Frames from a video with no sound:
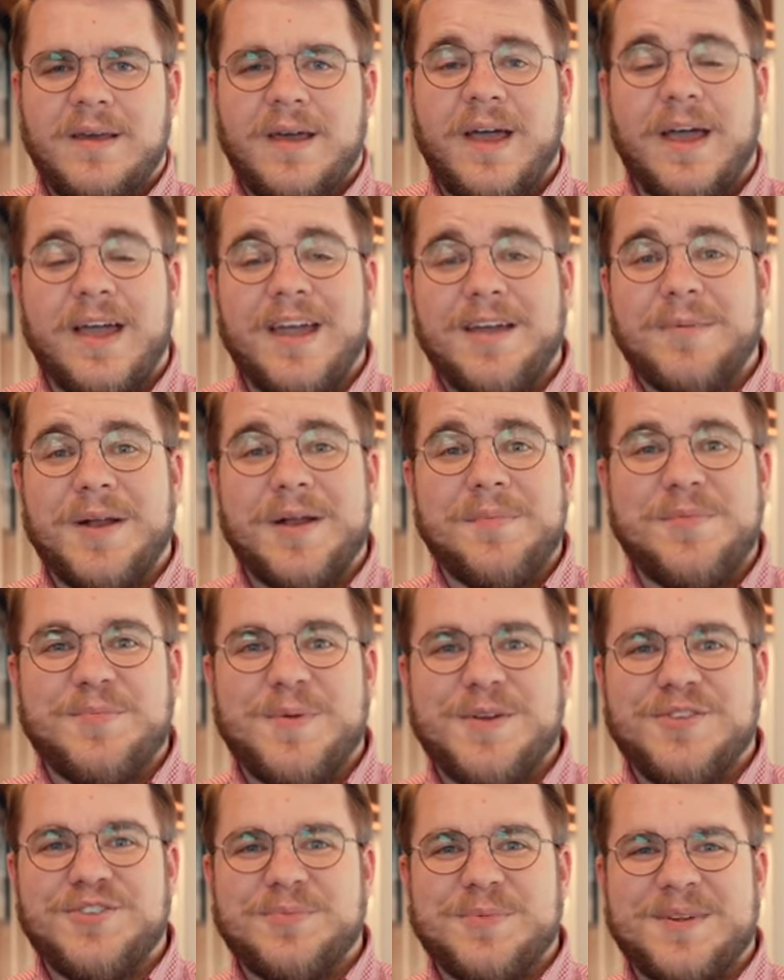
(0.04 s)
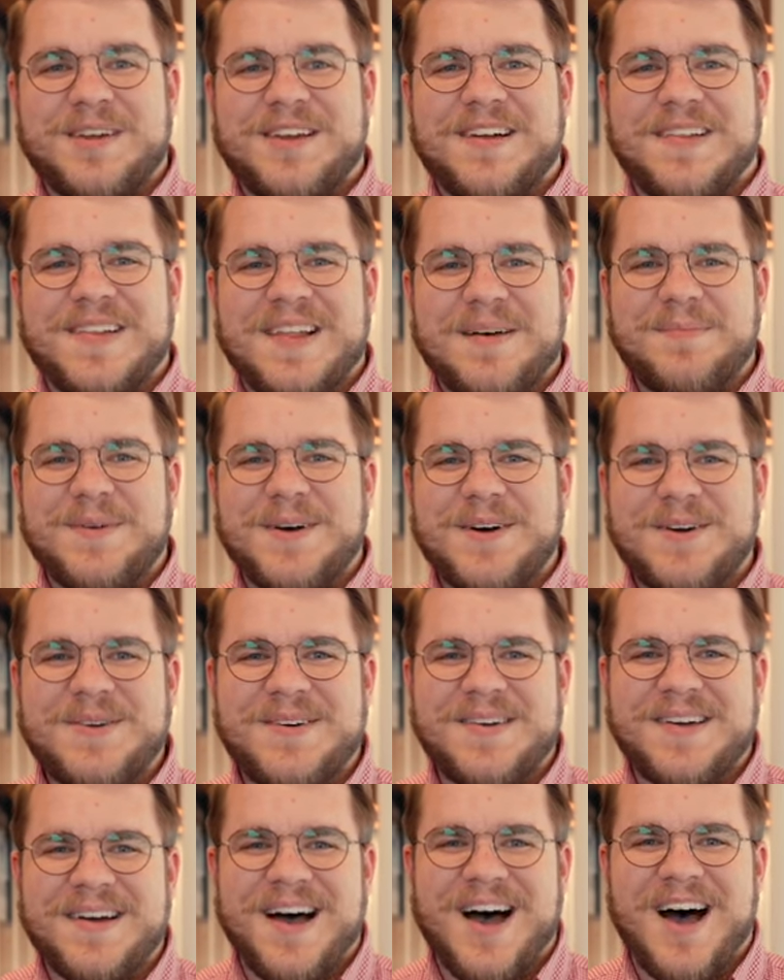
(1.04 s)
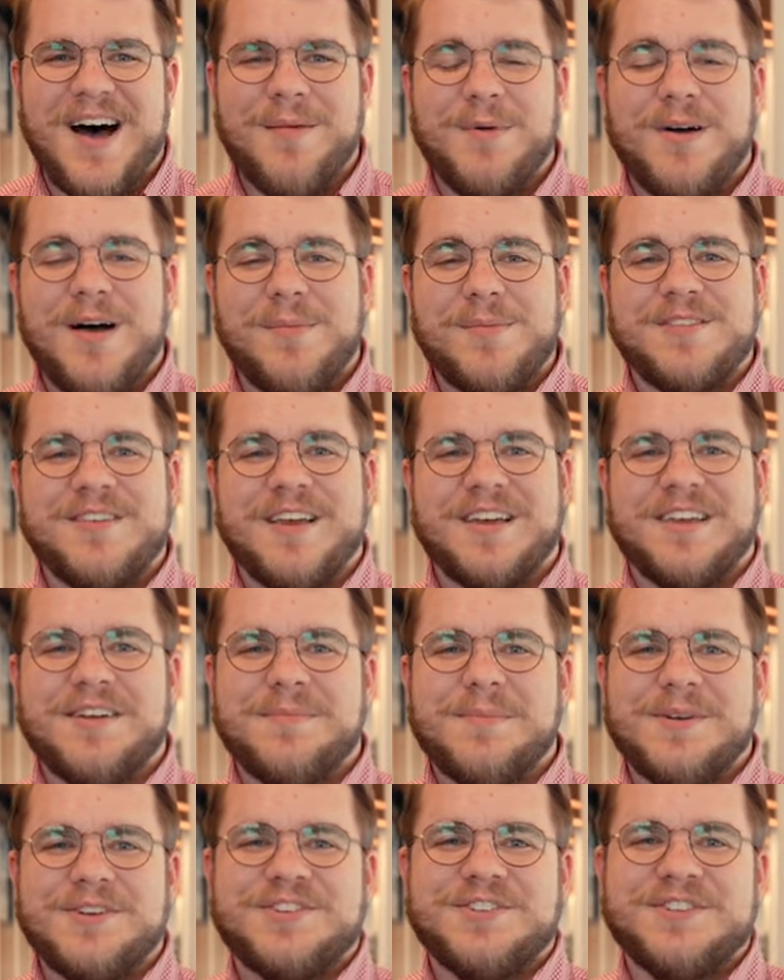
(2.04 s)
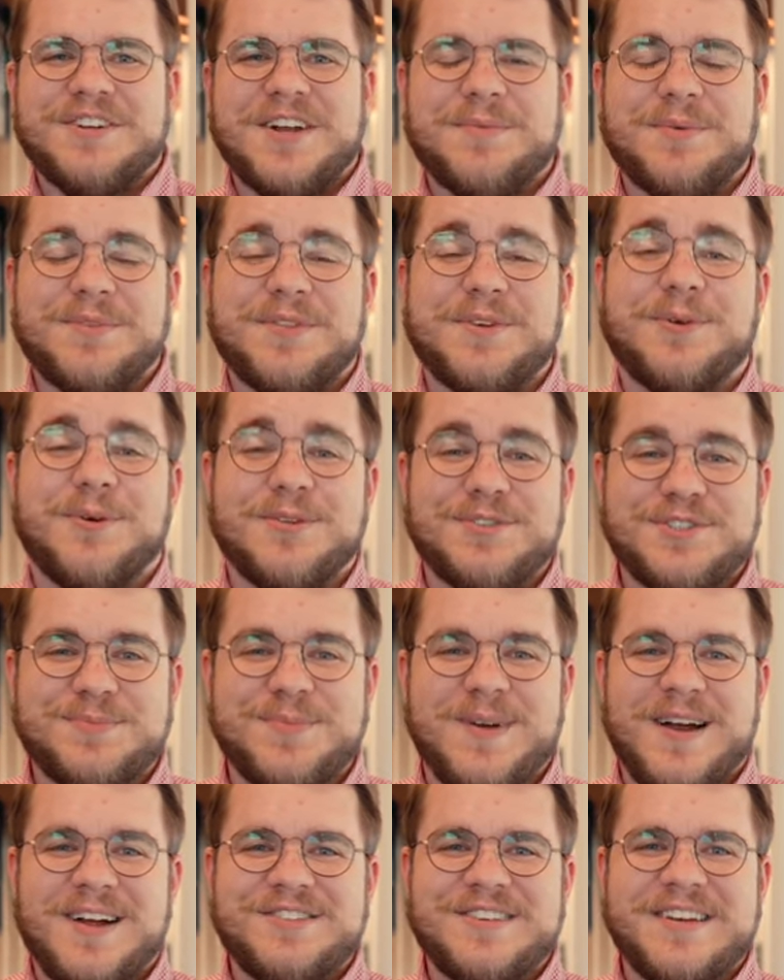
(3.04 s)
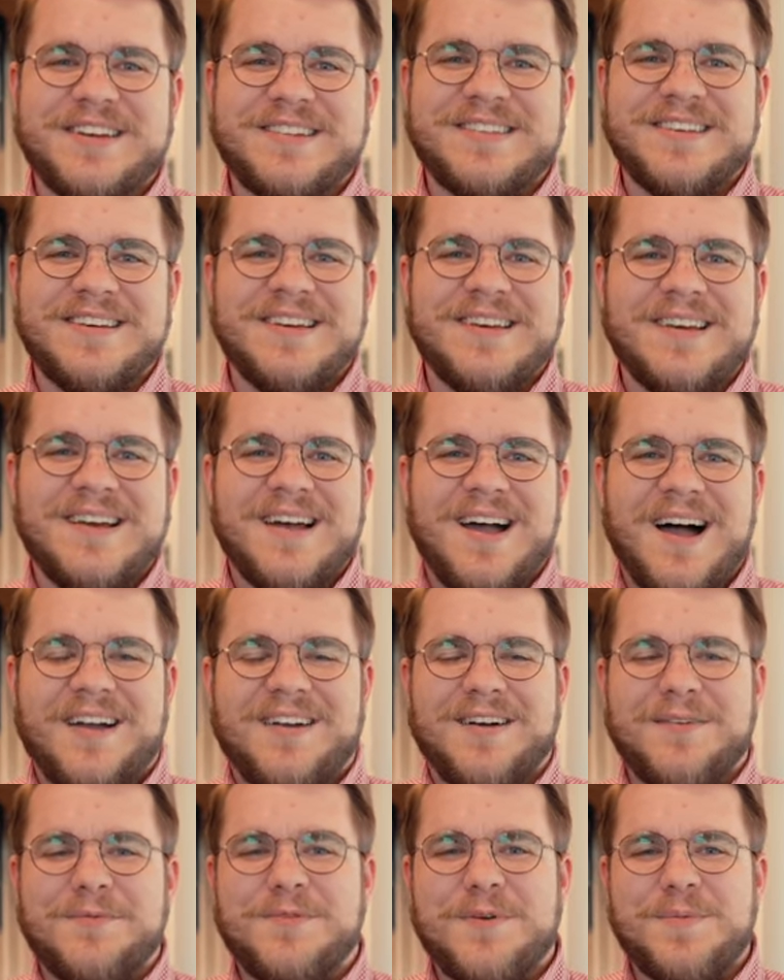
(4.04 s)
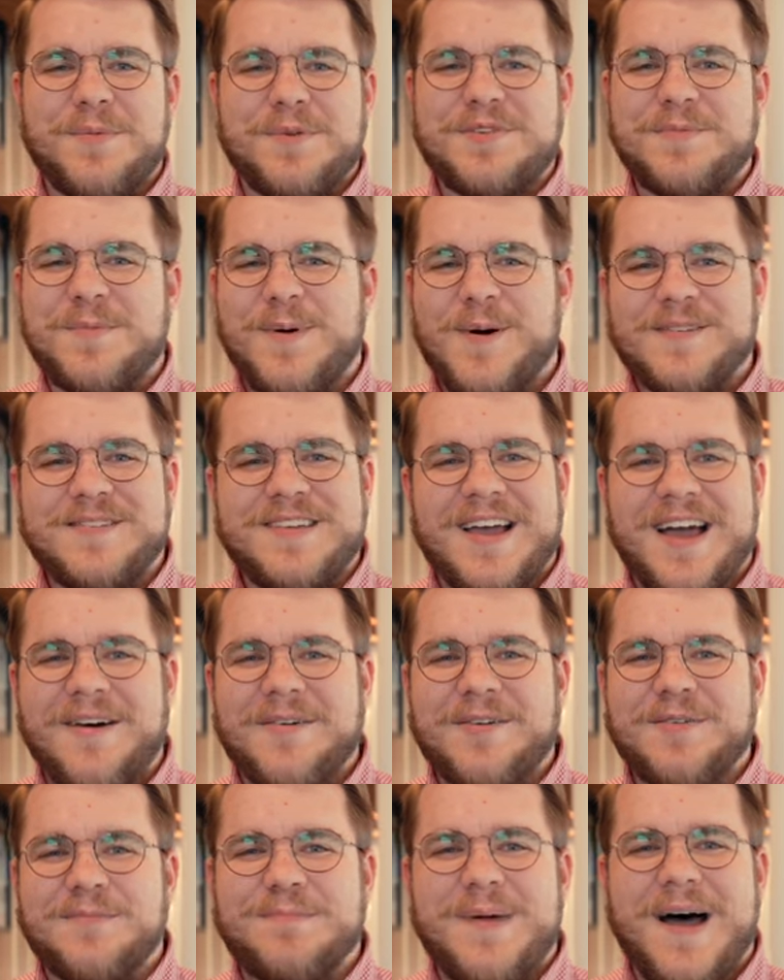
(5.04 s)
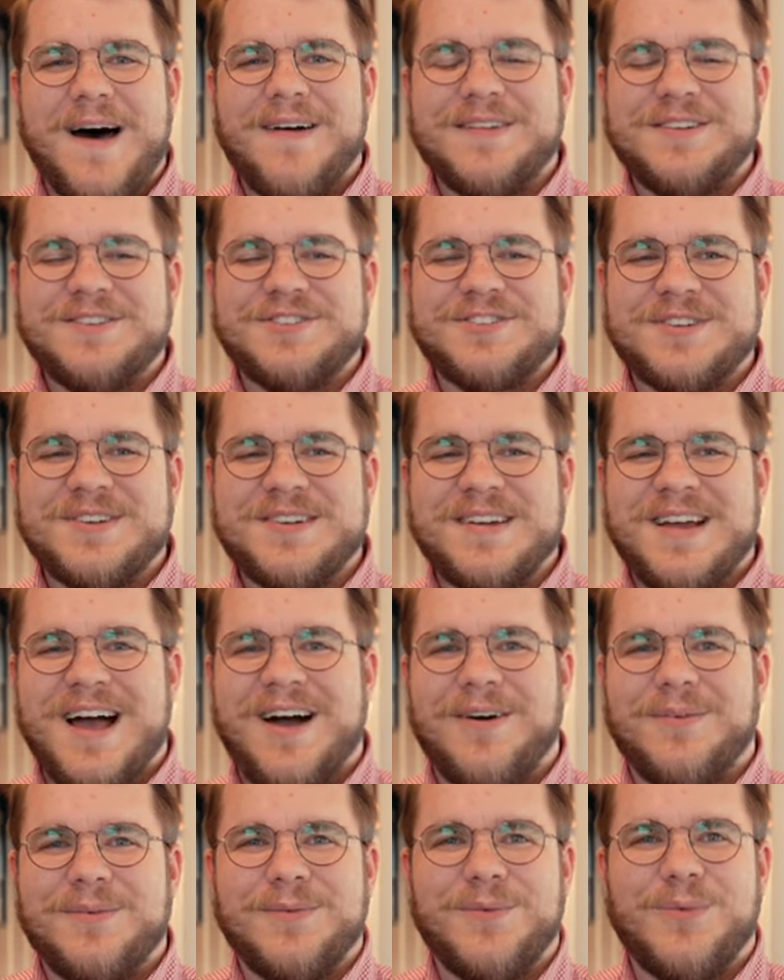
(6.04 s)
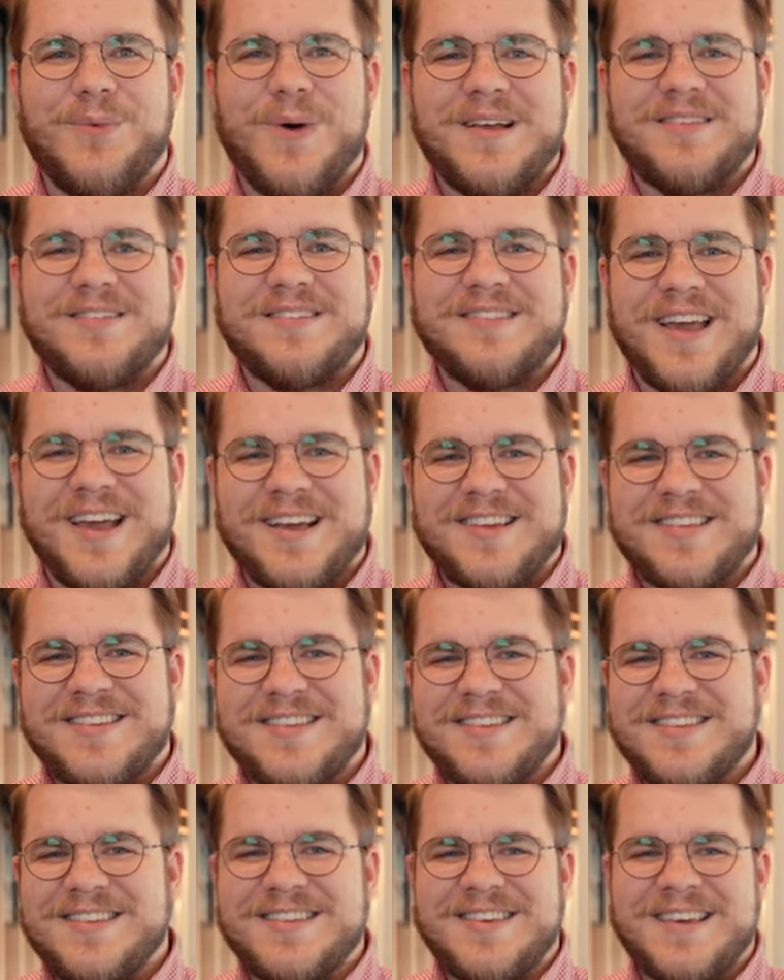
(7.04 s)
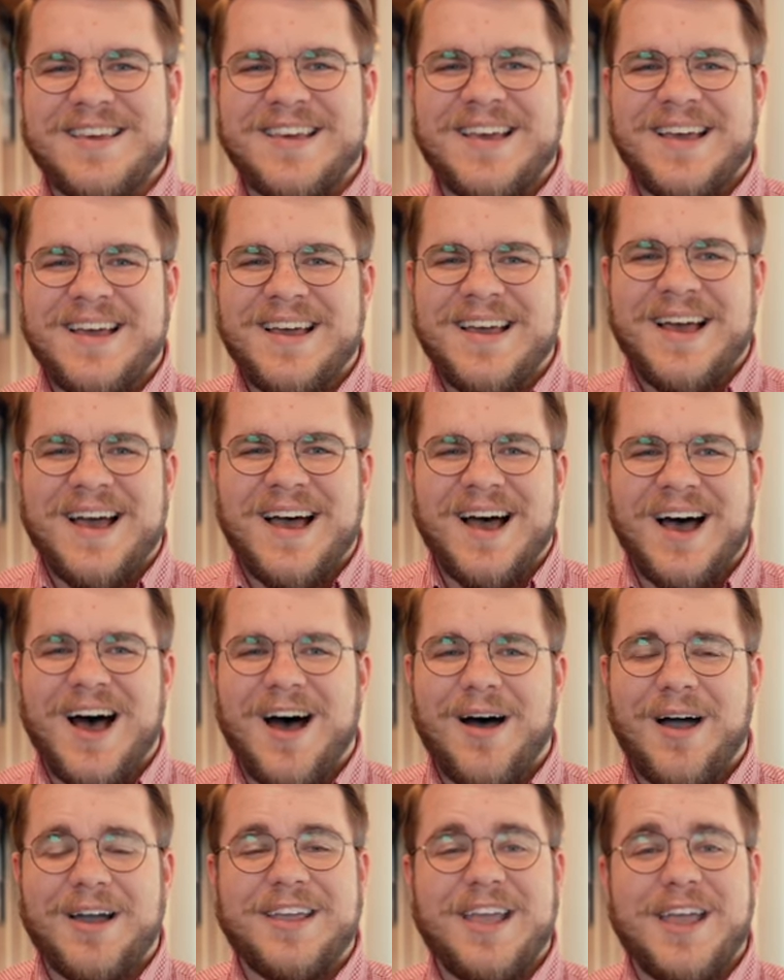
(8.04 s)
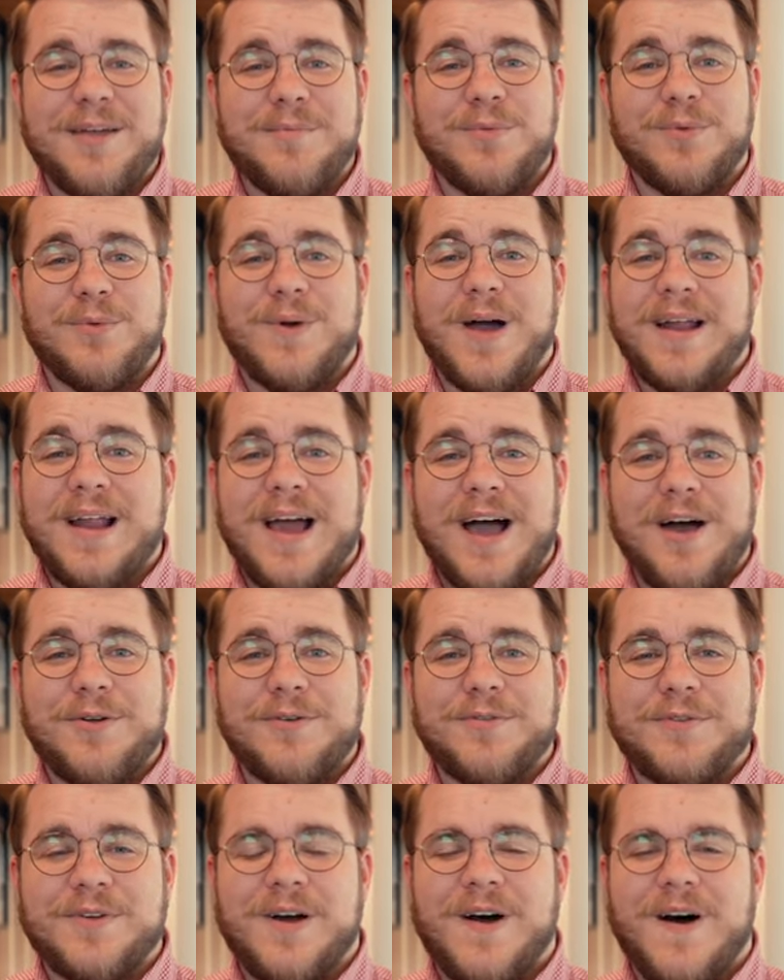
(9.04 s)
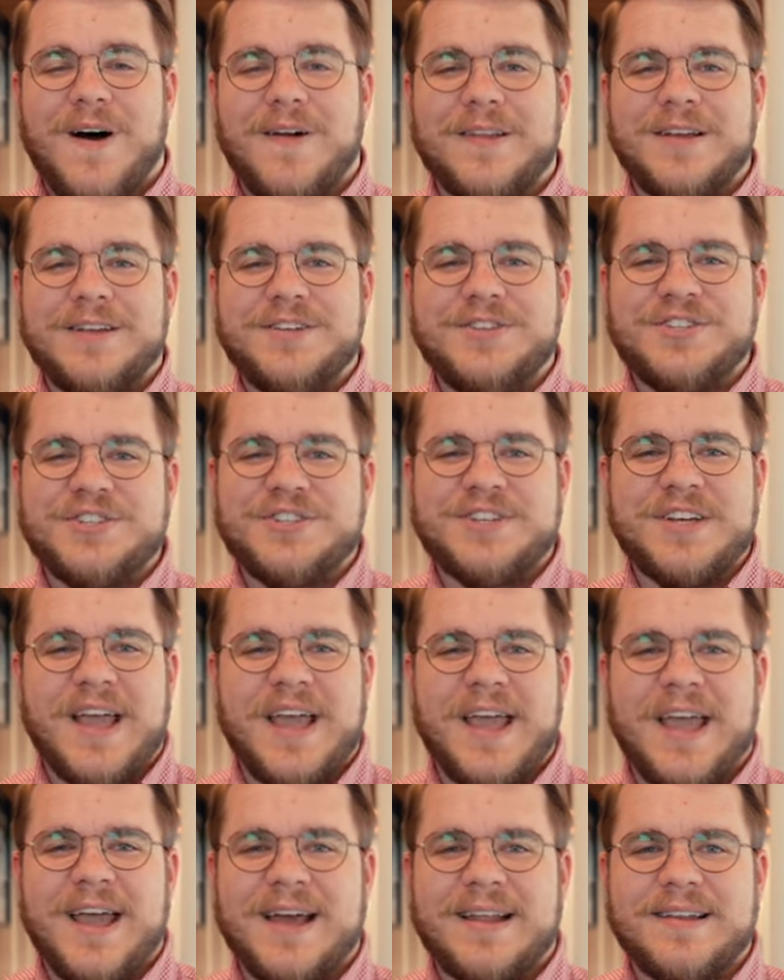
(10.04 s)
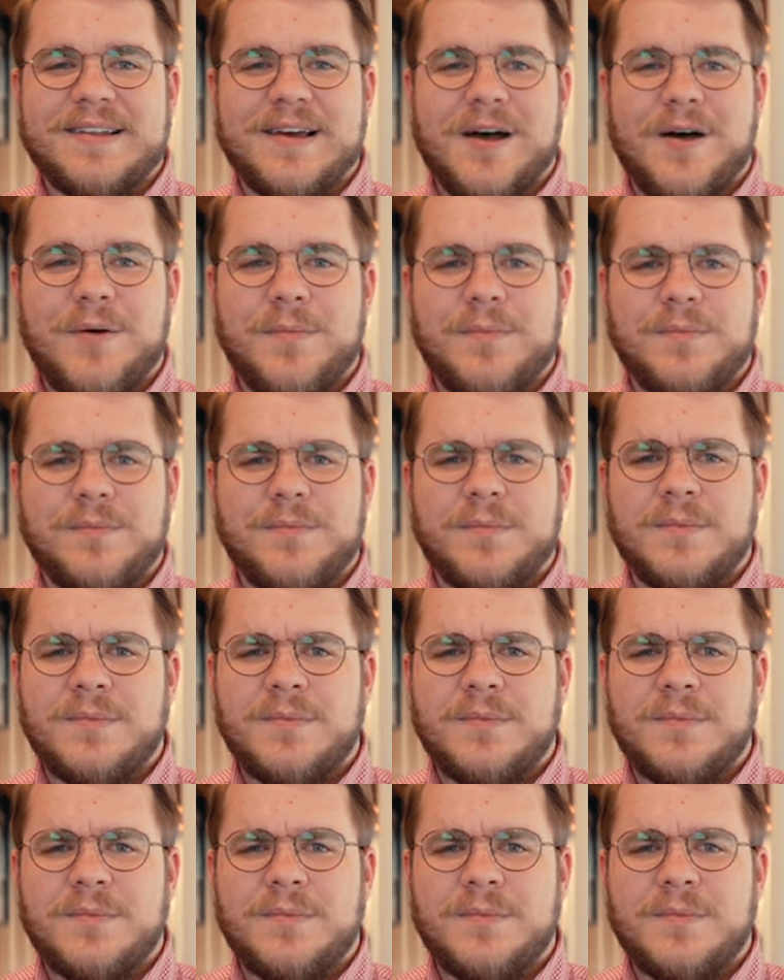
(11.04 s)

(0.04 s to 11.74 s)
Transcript: Hey, my name is Benjamin Colombo. Um, I'm a second year missionary with the Culture Project. I come from the small town of Ballinger out in West Texas. Uh, I came right out of college, and um,